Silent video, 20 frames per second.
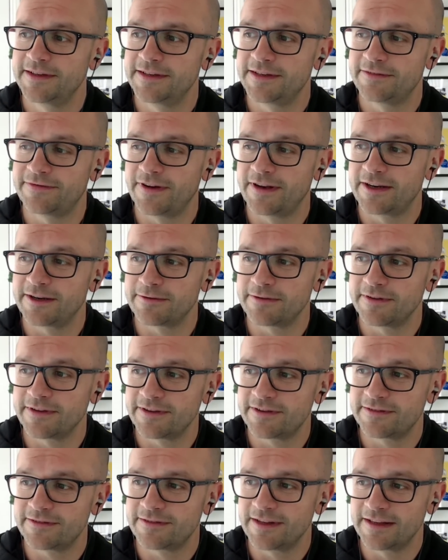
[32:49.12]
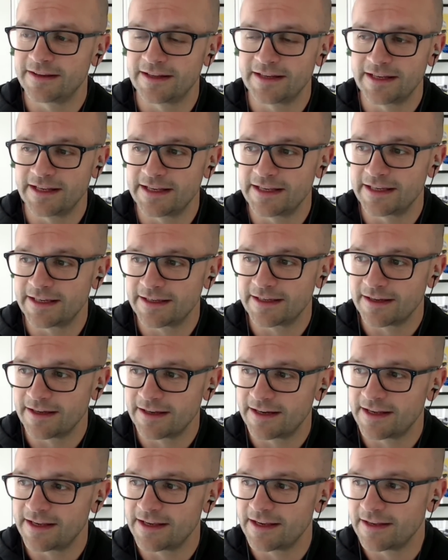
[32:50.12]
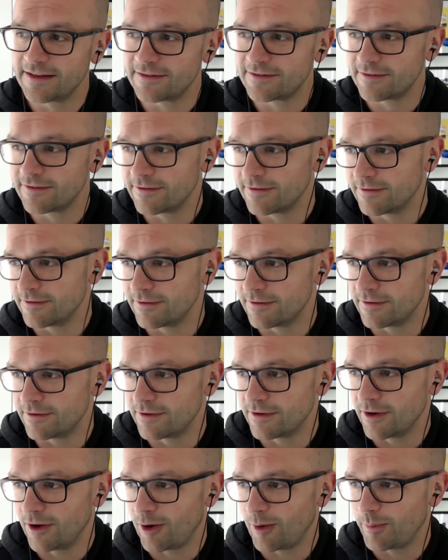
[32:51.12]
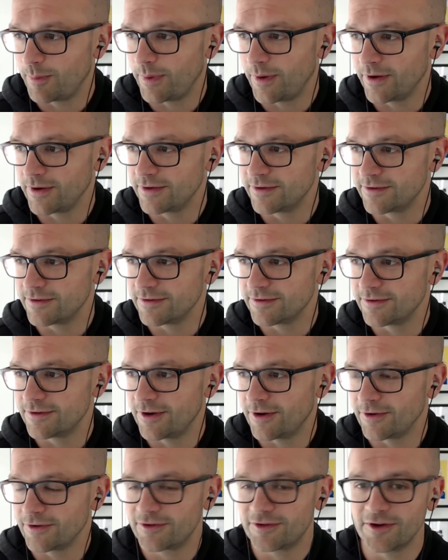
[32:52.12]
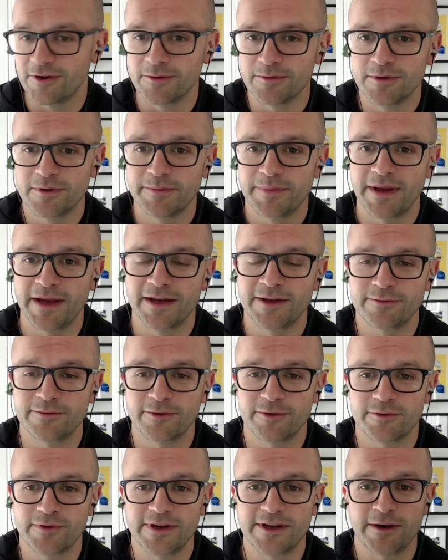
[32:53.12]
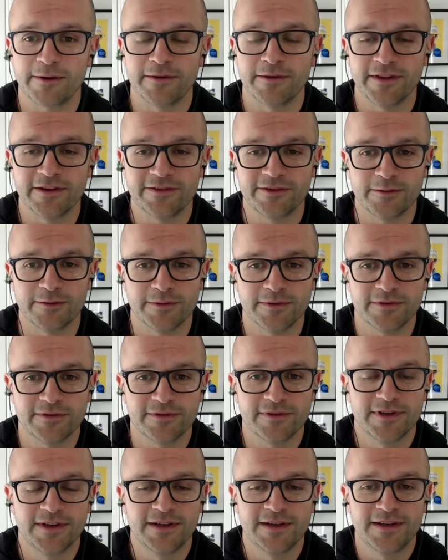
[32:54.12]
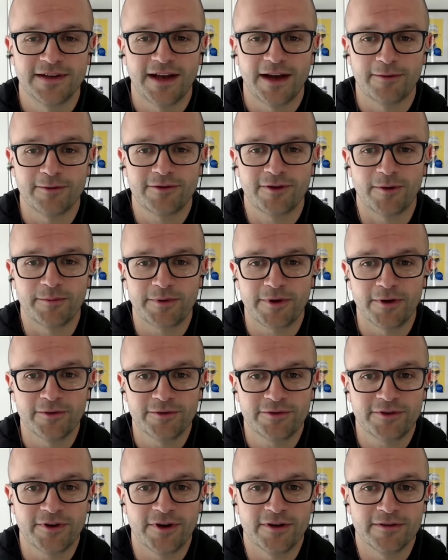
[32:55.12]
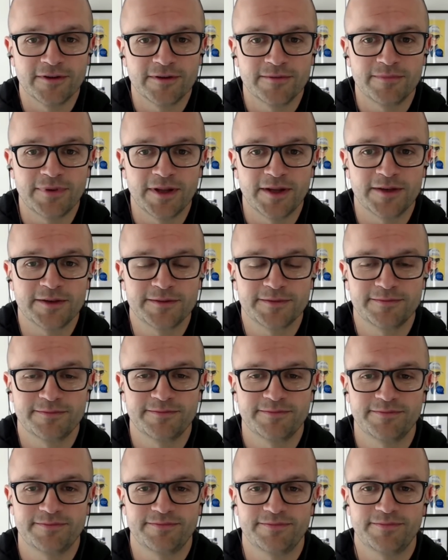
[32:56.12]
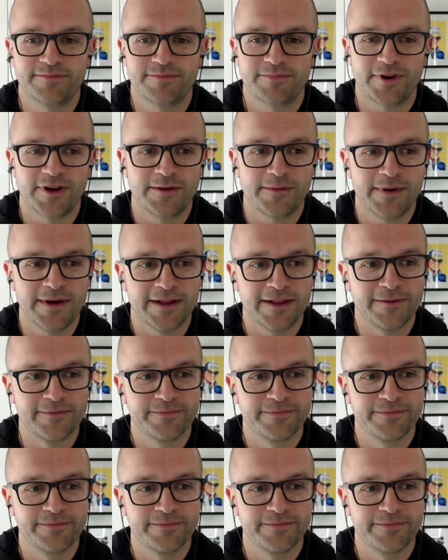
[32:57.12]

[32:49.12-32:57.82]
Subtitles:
defender in the league, and he is 0.02 behind Rodrigo in this, who was our top goal scorer and plays pretty well.